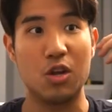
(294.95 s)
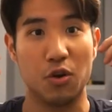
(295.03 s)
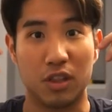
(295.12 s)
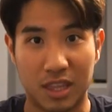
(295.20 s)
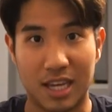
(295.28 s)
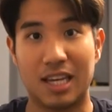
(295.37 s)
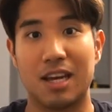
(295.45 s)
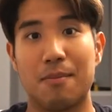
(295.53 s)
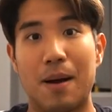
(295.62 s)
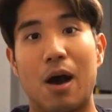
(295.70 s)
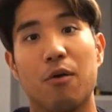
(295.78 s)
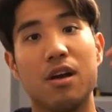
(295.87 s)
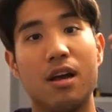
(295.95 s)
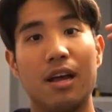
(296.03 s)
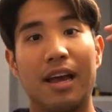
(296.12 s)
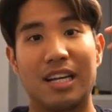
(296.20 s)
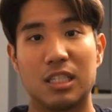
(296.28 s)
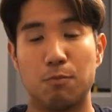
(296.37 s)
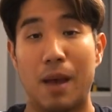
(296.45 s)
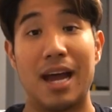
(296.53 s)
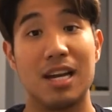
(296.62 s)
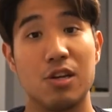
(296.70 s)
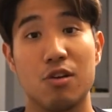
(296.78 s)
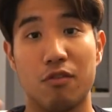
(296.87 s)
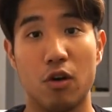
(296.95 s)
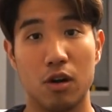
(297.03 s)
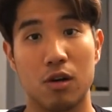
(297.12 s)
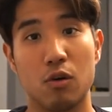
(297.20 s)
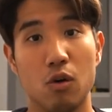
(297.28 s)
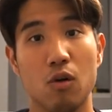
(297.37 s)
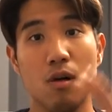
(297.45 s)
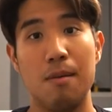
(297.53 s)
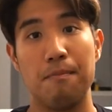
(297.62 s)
you're thinking thinking about expanding your vertical,